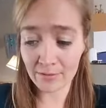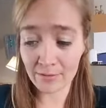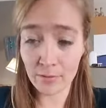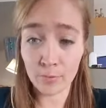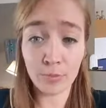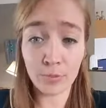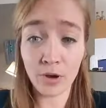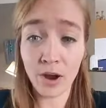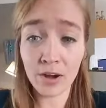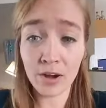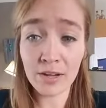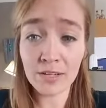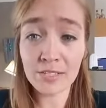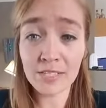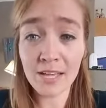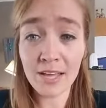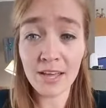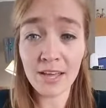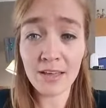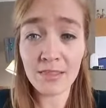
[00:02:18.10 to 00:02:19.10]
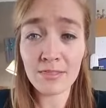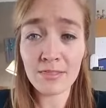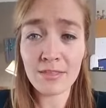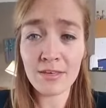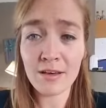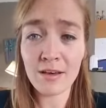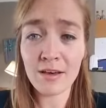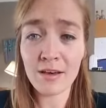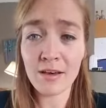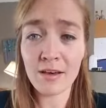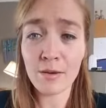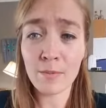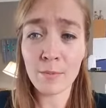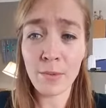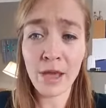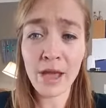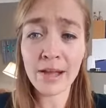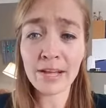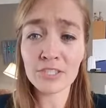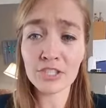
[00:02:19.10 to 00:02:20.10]
product and the
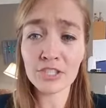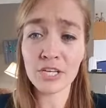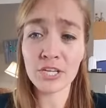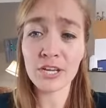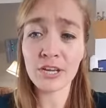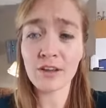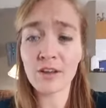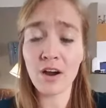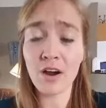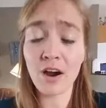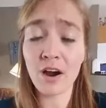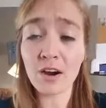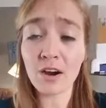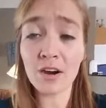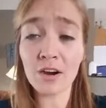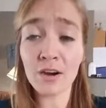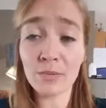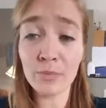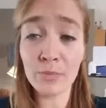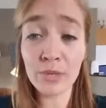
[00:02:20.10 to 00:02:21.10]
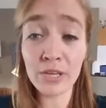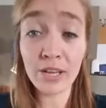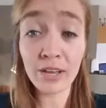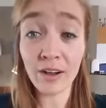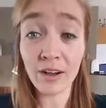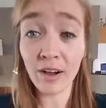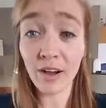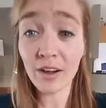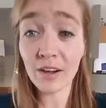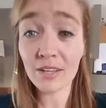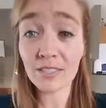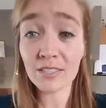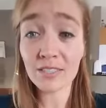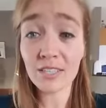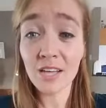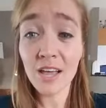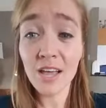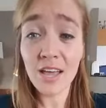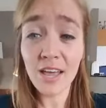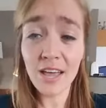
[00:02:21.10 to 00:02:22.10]
packaging are being honest
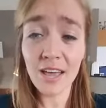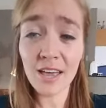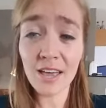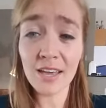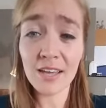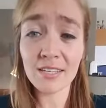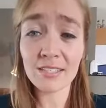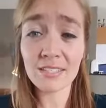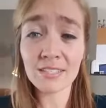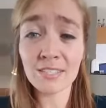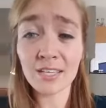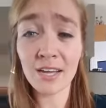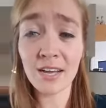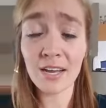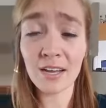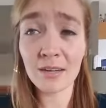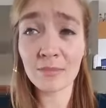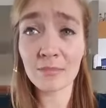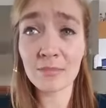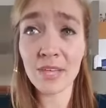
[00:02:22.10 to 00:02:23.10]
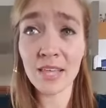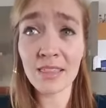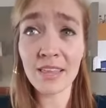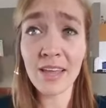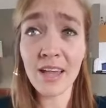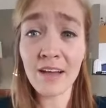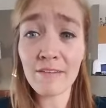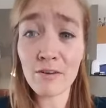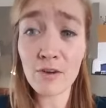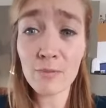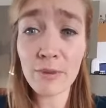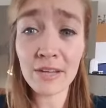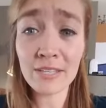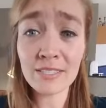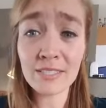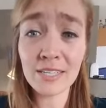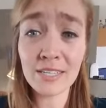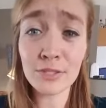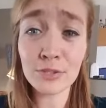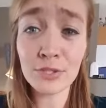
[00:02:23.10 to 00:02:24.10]
and that they have our
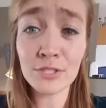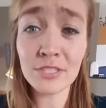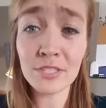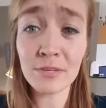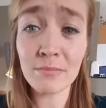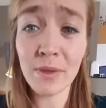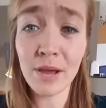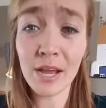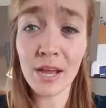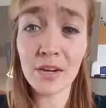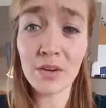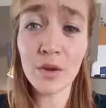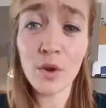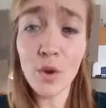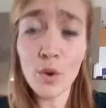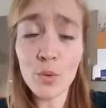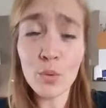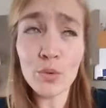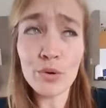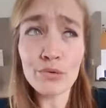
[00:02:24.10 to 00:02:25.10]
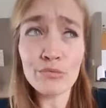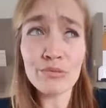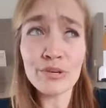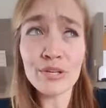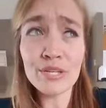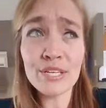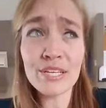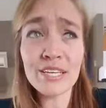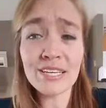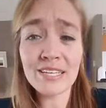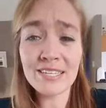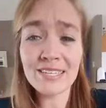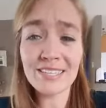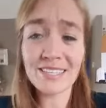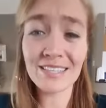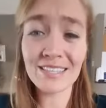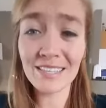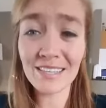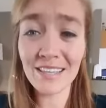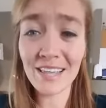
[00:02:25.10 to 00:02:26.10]
best interests in mind when really
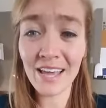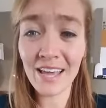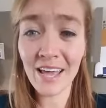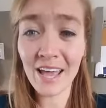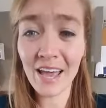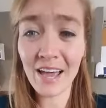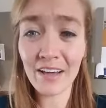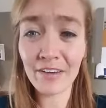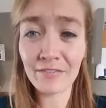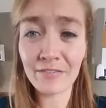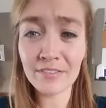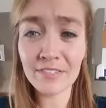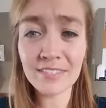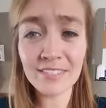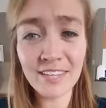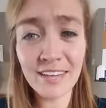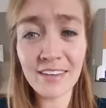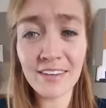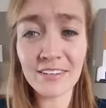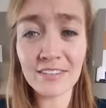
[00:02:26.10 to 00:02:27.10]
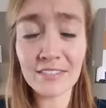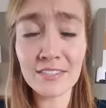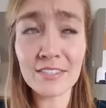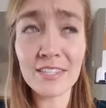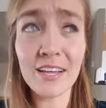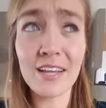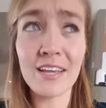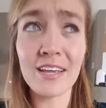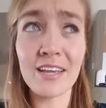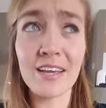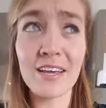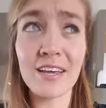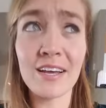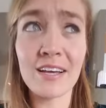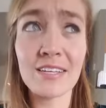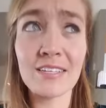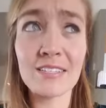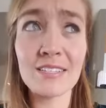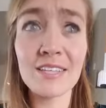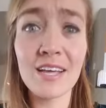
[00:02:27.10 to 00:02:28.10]
they have sales
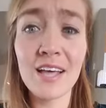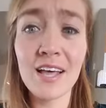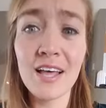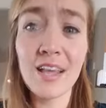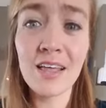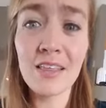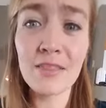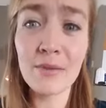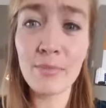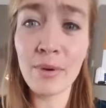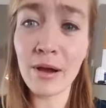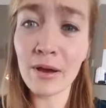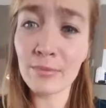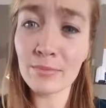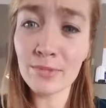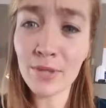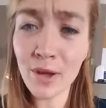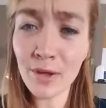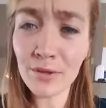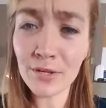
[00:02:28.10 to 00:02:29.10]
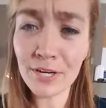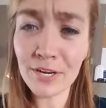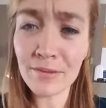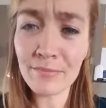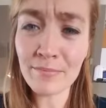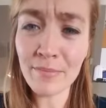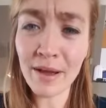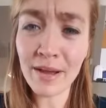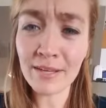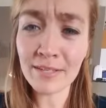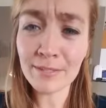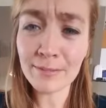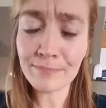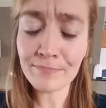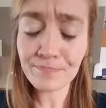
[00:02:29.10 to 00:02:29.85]
and the bottom dollar in mind.